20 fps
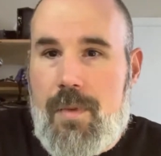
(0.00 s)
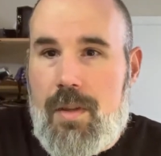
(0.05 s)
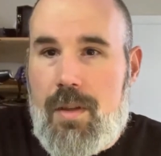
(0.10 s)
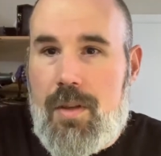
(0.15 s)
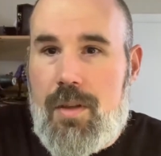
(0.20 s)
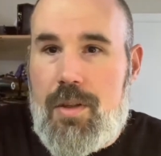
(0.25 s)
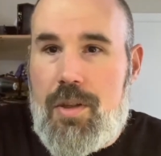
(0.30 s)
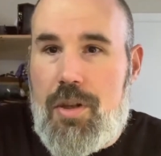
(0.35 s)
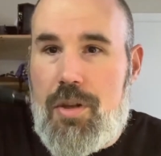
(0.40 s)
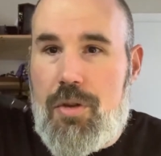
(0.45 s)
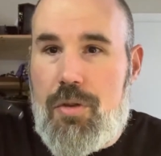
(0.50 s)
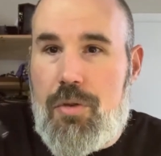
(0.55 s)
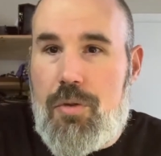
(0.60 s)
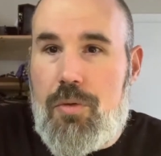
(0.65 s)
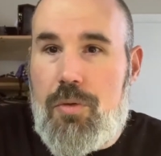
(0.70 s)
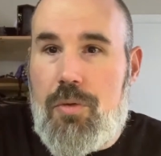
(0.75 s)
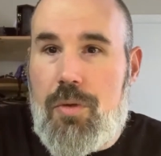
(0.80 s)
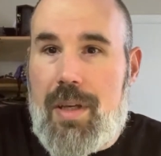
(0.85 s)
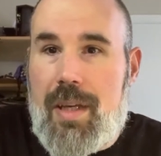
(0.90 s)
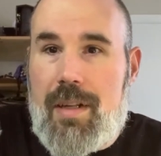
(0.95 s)

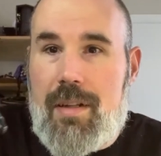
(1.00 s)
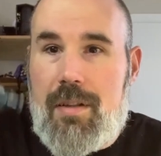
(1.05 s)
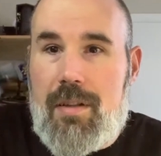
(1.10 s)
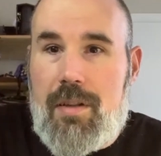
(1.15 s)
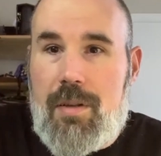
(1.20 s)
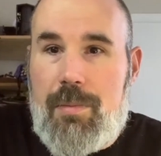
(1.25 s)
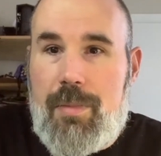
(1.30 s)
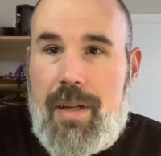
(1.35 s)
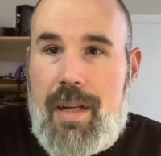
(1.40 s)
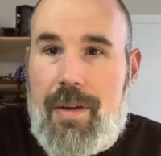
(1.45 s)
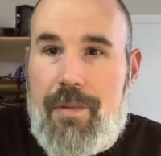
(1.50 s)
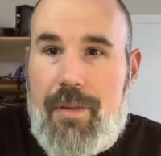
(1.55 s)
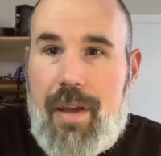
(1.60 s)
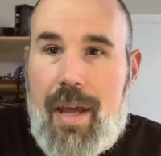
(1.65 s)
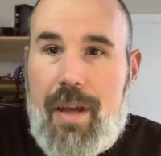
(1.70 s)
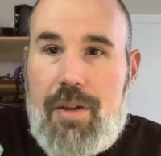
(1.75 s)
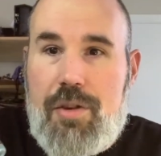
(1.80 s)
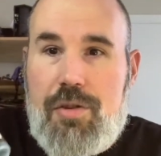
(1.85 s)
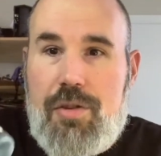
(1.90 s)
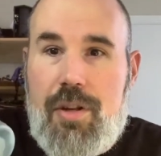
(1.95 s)
you get a little bit of
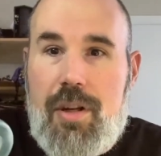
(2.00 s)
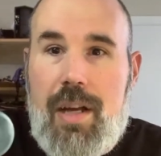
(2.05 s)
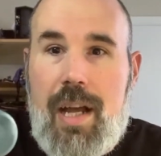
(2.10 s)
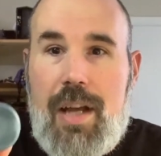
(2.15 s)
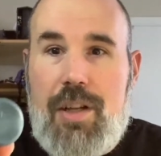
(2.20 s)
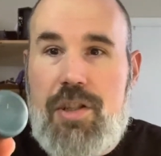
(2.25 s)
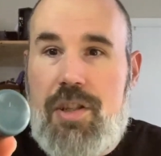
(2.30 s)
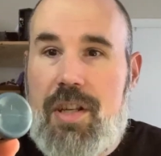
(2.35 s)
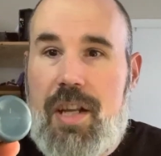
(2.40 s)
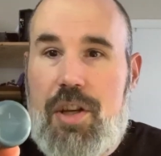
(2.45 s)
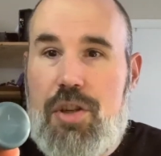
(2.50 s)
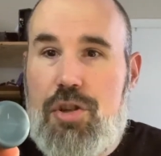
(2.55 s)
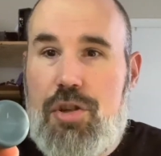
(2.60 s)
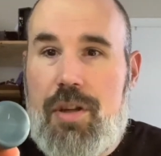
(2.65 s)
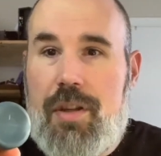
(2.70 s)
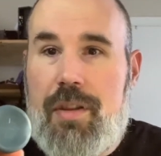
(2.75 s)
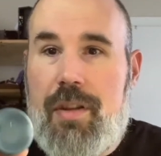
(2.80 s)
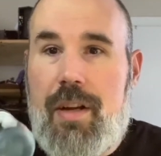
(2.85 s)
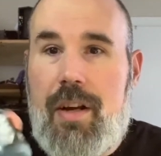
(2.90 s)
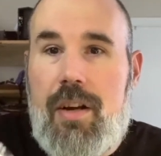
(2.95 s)
extra agitation
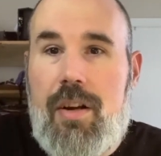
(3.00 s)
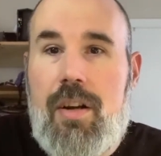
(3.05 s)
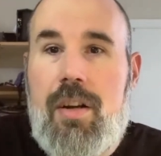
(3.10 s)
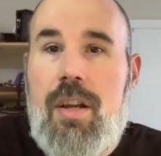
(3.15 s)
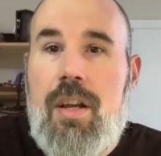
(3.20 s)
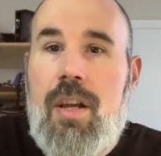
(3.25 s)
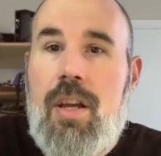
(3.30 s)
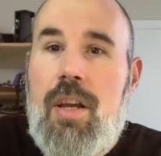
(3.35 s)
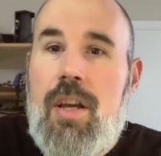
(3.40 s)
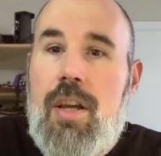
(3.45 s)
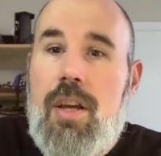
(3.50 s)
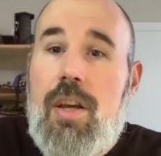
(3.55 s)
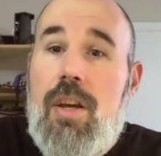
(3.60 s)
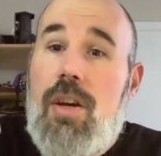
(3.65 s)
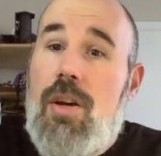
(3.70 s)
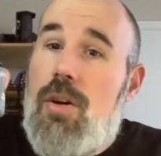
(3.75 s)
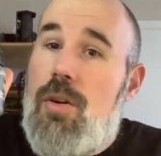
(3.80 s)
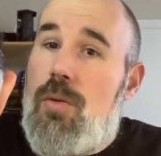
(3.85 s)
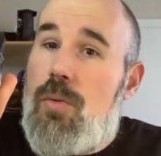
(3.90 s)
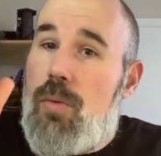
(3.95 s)
in there
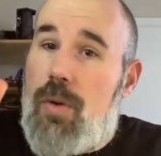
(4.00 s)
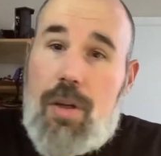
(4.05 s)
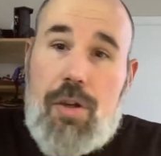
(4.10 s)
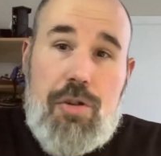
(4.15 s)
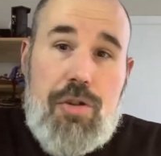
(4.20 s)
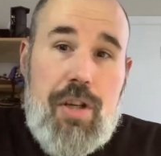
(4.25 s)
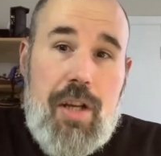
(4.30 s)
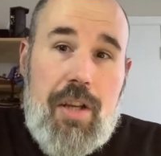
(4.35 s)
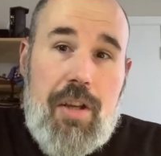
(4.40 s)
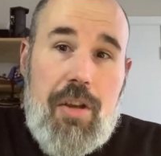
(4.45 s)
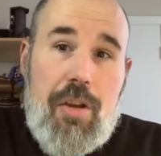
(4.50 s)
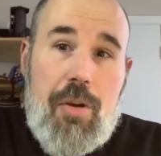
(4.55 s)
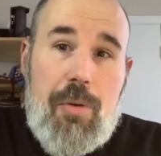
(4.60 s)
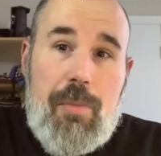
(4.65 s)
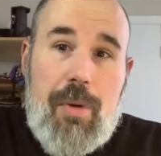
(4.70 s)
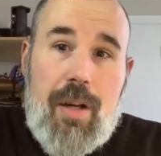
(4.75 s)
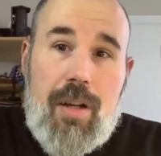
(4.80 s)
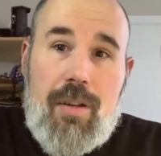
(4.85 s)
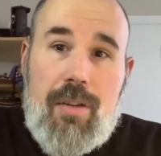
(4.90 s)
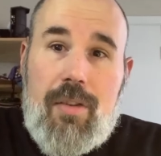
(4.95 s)
when you're shaking your
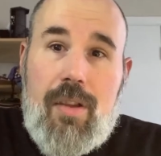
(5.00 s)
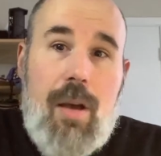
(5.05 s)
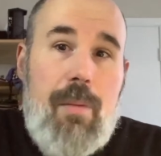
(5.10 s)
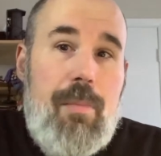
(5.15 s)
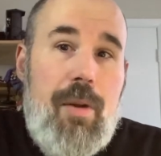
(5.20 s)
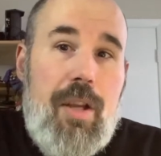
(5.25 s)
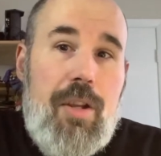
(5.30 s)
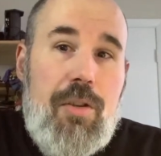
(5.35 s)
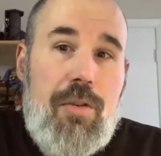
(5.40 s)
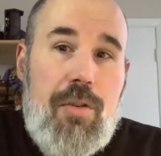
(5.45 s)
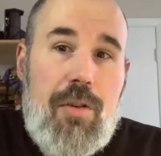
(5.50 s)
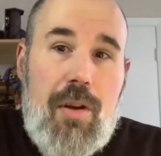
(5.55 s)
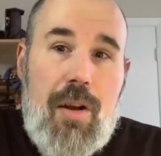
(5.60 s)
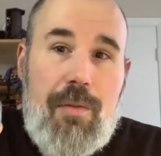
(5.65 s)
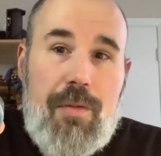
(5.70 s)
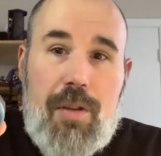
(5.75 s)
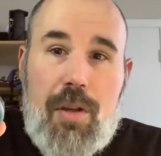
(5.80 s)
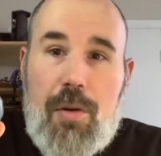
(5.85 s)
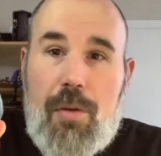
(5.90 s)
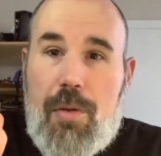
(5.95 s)
bottles up, and you don't have
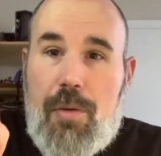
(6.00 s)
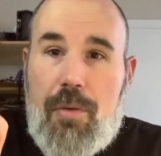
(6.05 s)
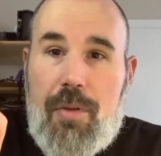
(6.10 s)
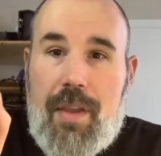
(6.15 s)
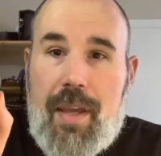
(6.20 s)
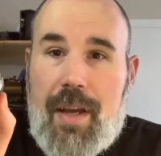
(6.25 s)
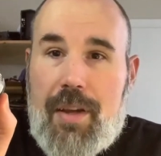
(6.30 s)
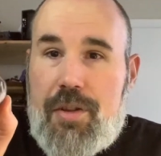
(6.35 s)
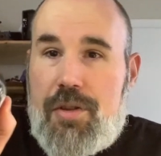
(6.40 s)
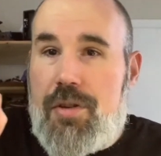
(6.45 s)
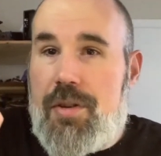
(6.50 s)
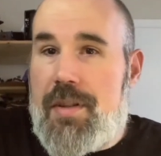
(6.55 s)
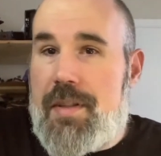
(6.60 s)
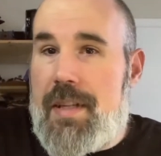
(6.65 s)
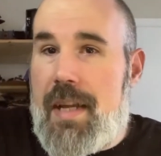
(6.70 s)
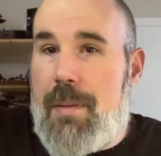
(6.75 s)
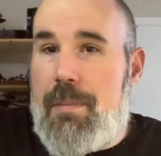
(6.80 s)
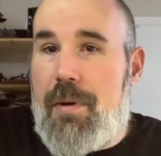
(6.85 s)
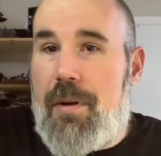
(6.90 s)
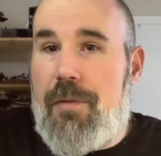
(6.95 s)
to go through the extra
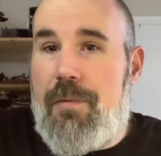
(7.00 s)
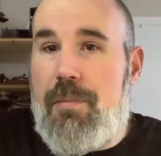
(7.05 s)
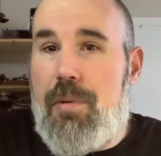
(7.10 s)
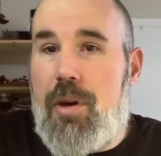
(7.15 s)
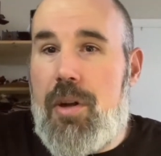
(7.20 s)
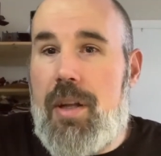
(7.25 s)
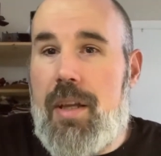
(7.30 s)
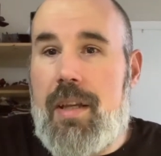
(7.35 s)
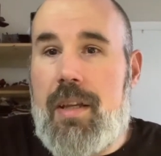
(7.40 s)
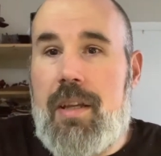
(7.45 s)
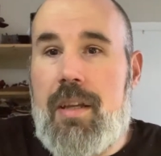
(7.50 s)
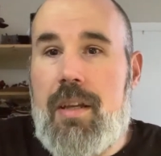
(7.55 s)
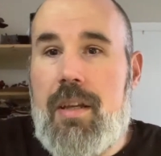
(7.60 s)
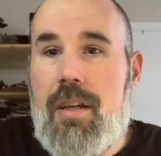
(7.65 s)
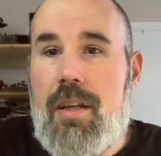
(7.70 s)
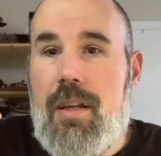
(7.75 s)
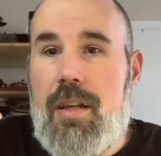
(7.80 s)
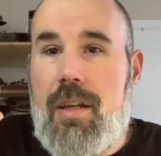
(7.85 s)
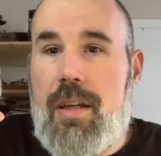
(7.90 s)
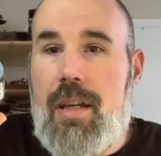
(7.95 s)
step of putting
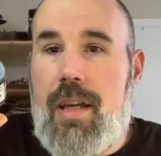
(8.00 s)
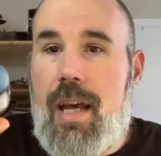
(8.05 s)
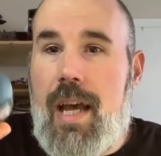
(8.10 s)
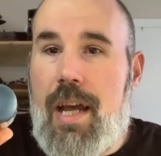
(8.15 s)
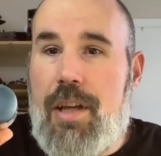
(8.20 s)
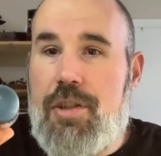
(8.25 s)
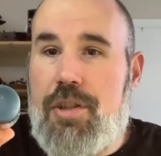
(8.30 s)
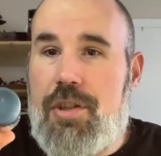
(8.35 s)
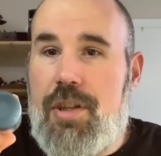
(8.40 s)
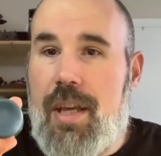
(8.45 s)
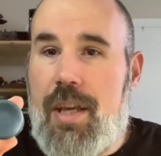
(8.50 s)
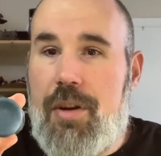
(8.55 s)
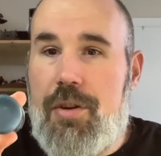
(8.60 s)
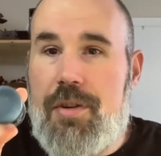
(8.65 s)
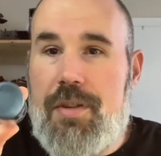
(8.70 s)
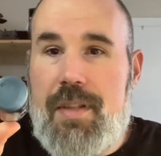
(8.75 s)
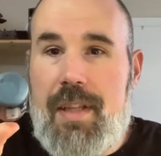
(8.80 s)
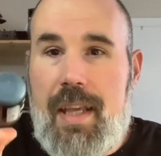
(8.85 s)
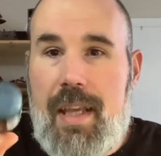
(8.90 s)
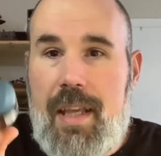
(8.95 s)

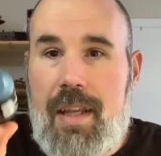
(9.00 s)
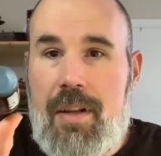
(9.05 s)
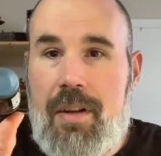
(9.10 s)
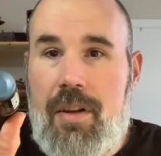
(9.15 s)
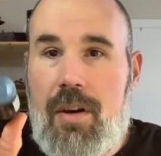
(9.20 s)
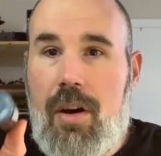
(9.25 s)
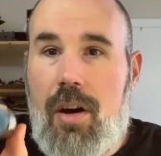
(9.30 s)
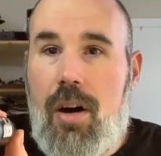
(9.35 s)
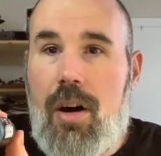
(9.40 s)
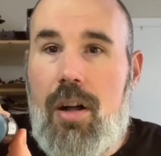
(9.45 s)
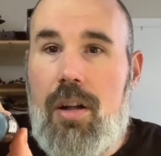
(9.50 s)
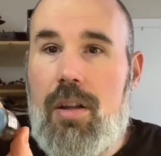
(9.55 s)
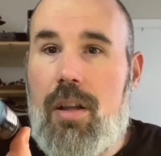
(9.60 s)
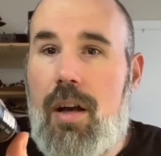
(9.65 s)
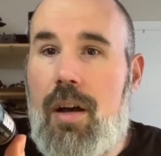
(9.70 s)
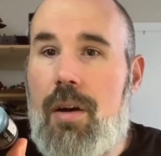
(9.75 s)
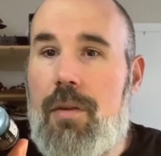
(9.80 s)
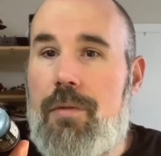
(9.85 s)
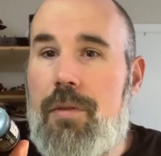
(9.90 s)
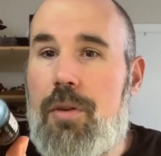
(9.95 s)
agitators in all
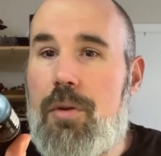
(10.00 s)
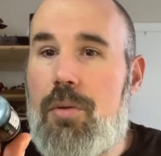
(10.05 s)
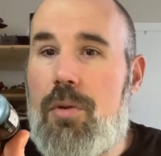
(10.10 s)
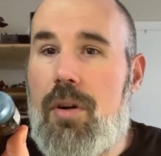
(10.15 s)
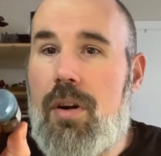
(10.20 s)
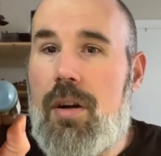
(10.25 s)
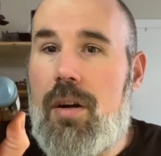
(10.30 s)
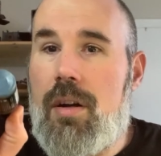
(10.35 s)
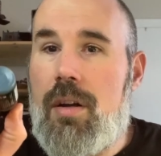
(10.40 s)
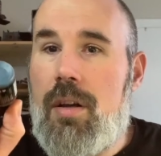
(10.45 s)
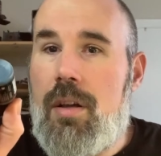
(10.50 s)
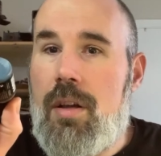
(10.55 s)
of your